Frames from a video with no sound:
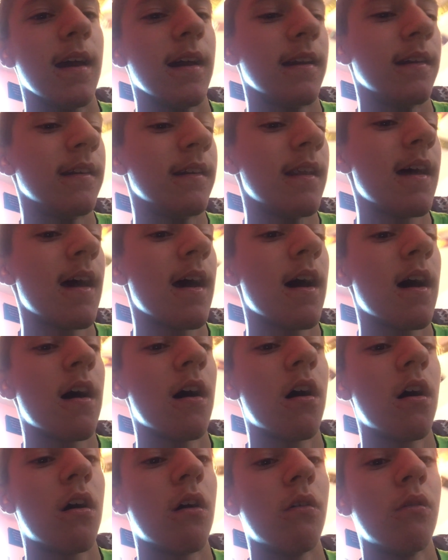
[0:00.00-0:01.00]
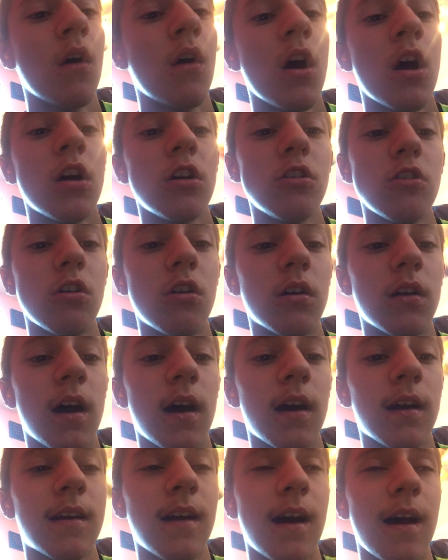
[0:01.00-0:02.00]
and now you're
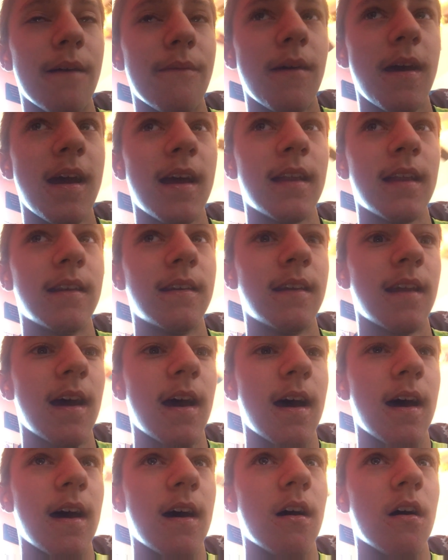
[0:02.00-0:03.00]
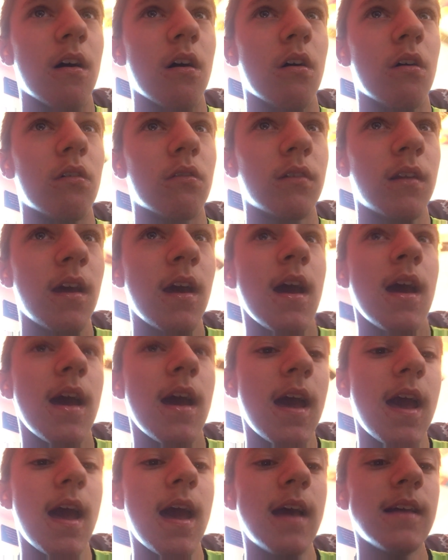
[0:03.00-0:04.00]
not coming down.
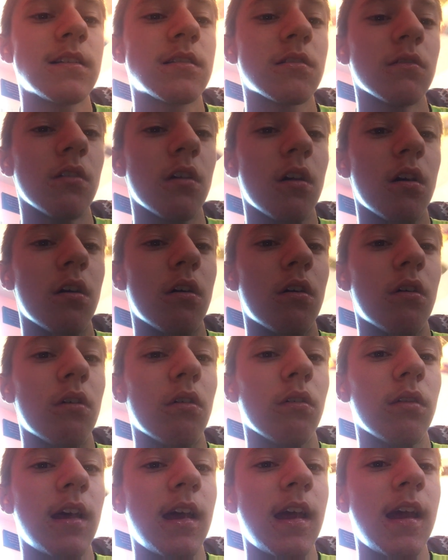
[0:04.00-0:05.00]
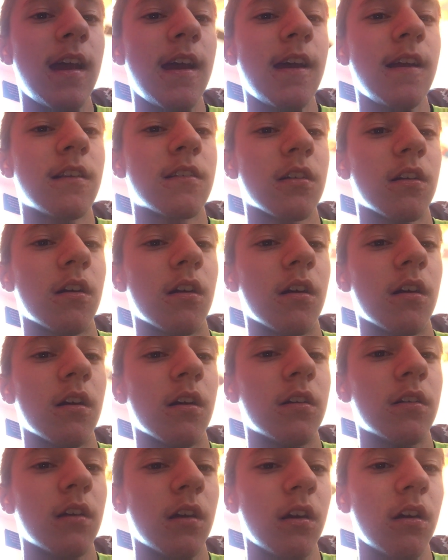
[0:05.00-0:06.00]
It's slowly
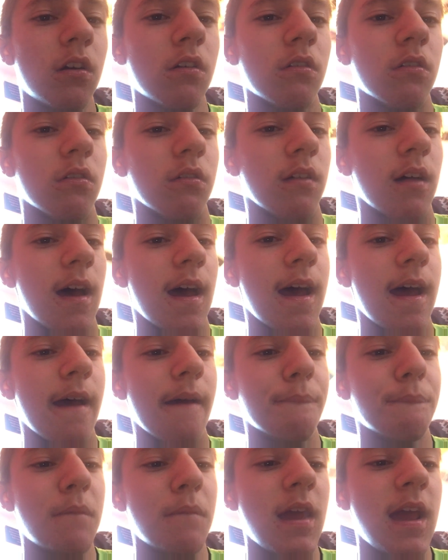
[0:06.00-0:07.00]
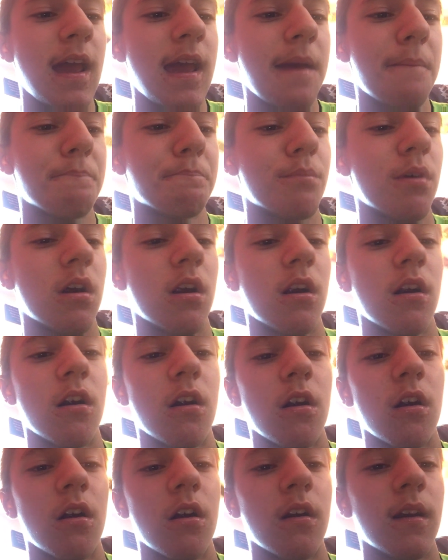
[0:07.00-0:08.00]
turned, you let me
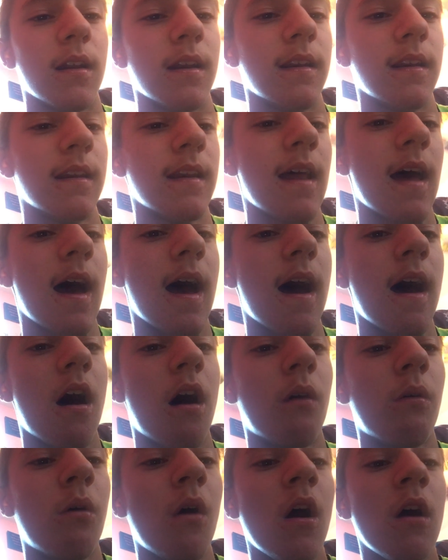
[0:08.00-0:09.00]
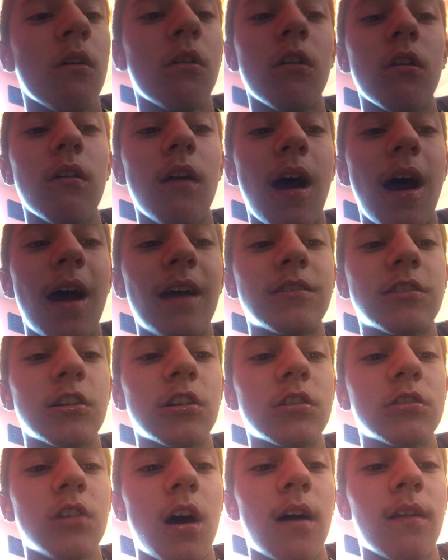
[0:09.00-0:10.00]
burn, and now
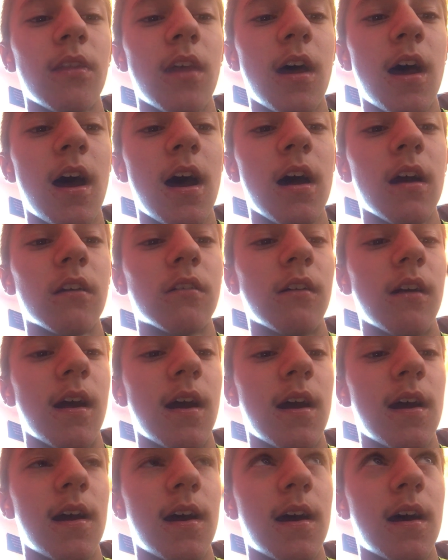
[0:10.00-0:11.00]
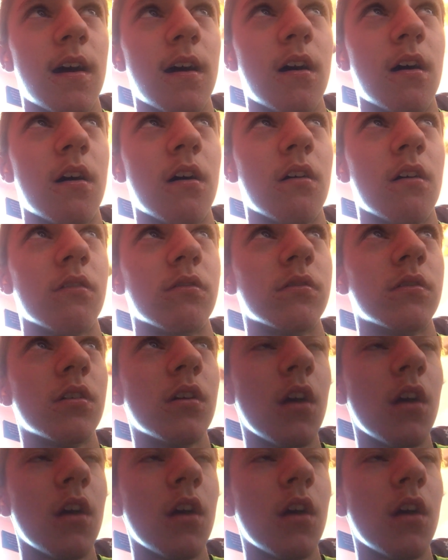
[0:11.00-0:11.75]
rises on the ground.